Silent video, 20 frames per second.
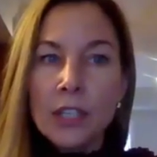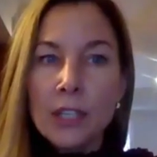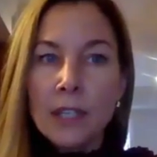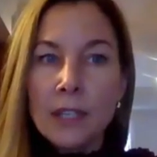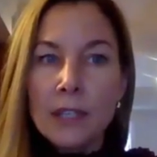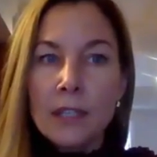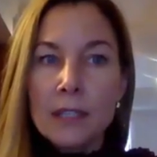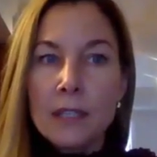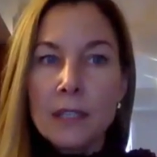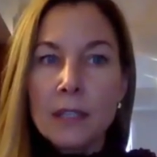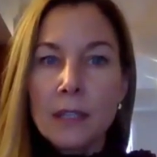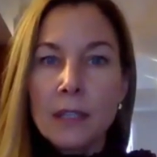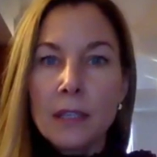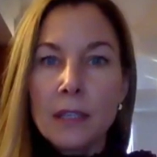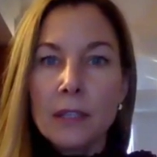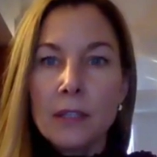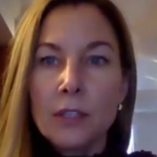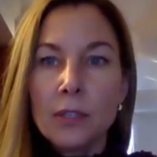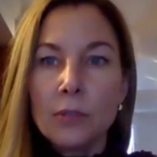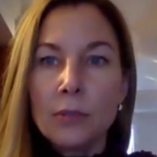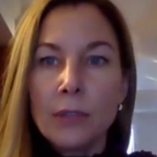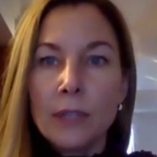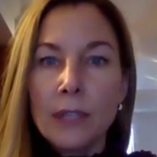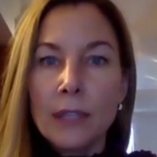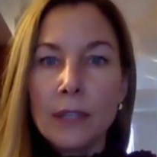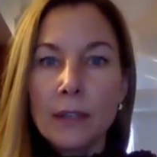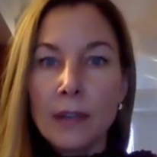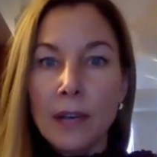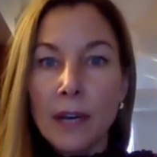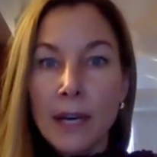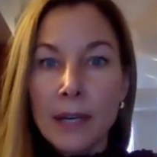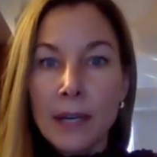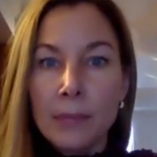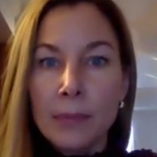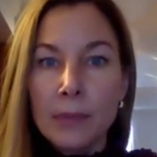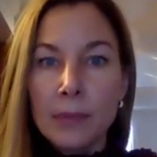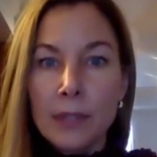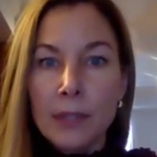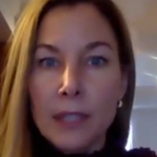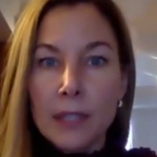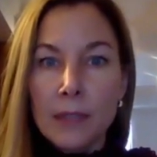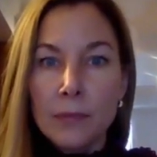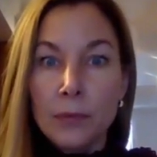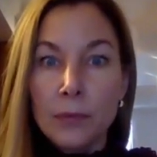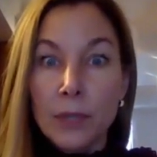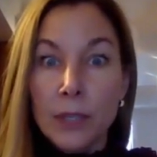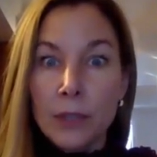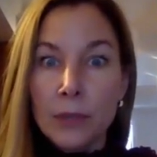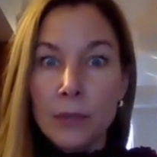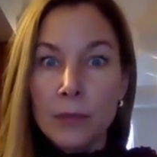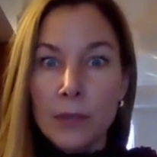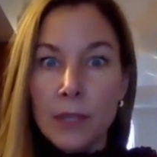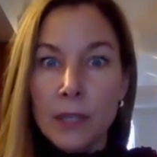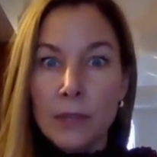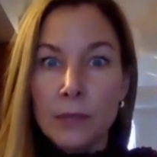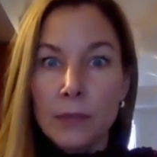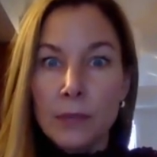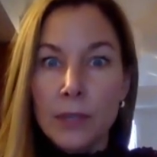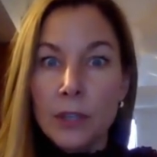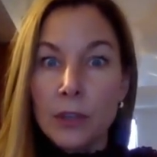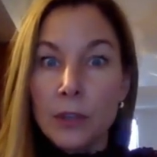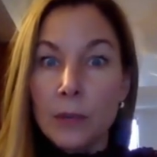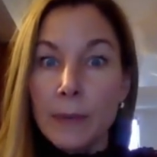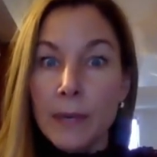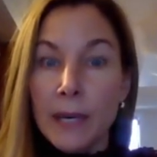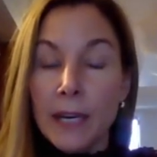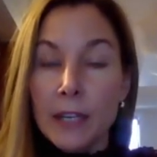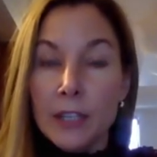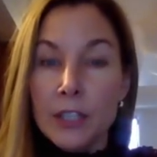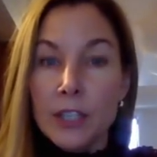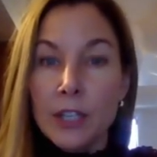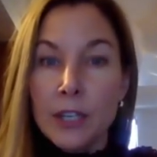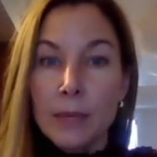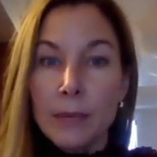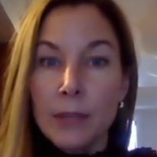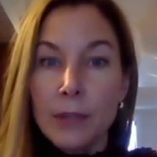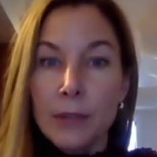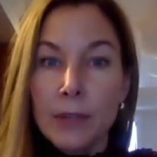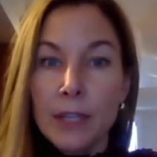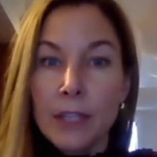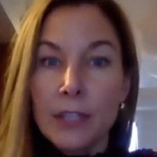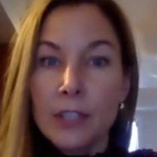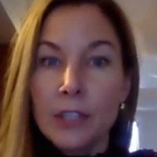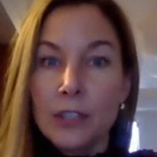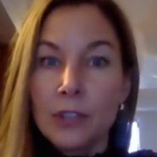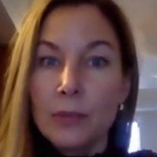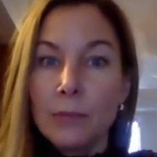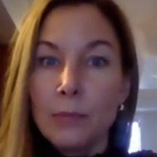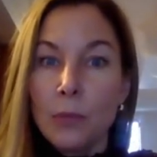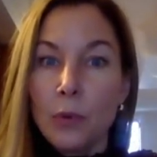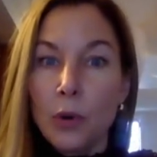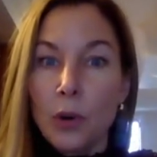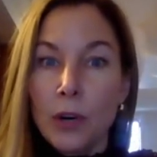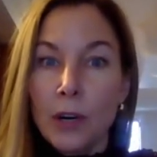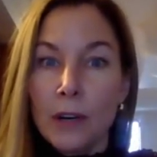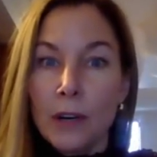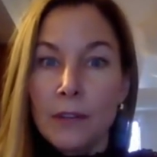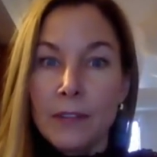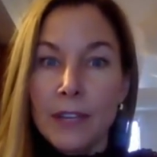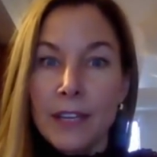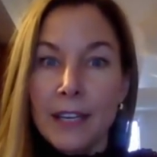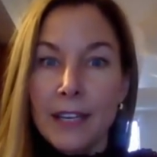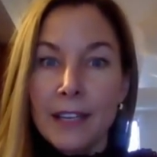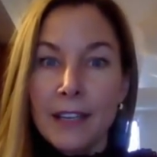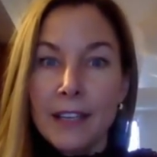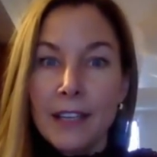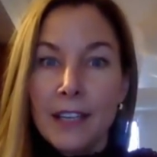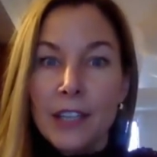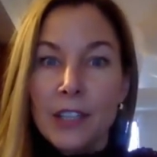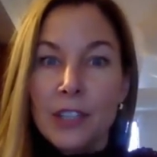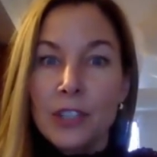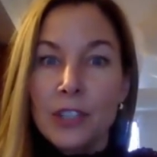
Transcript: is doing i believe what you love what you're passionate about and to do more of that to